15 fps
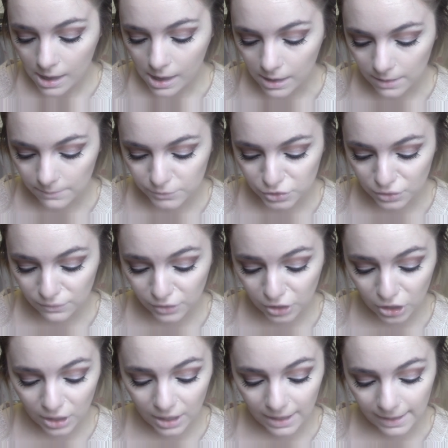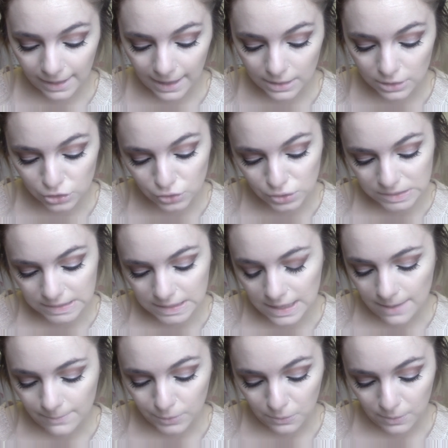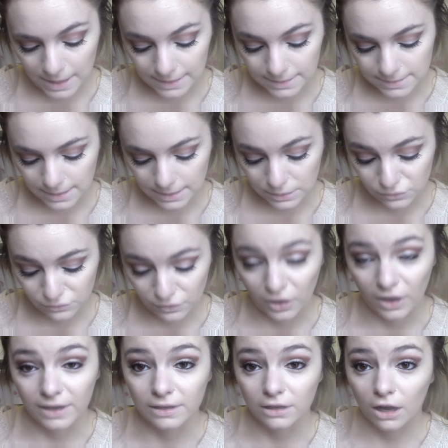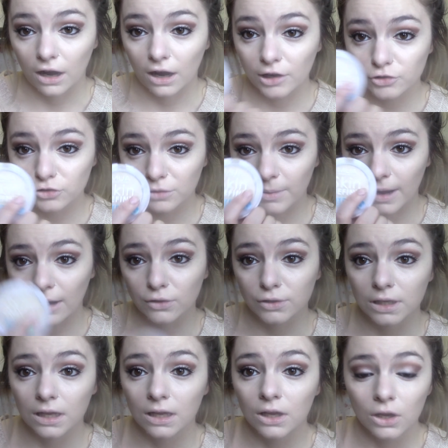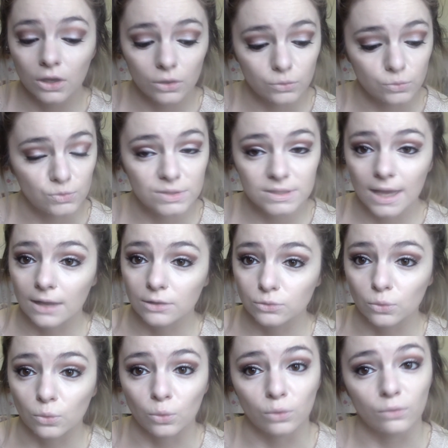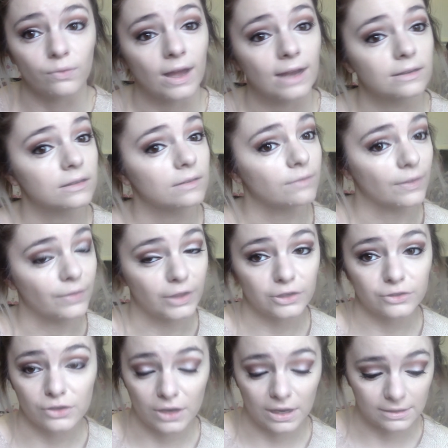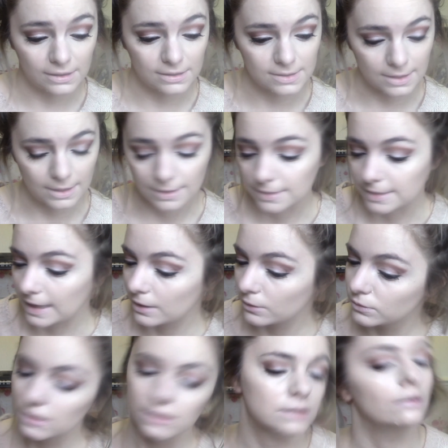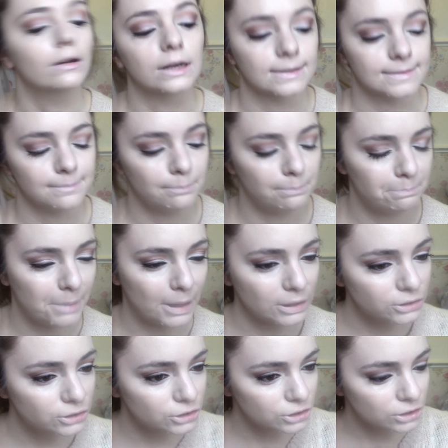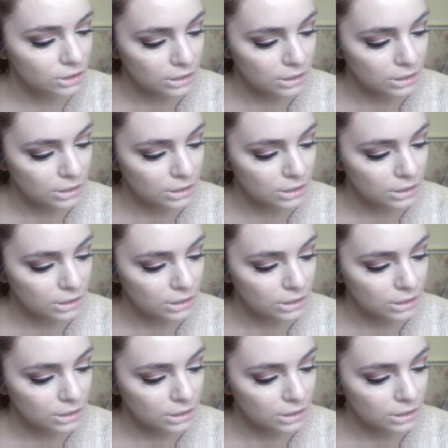So I'm gonna again use the MUA Skin Define Hydro Powder to set all of that foundation and concealer down so it doesn't budge.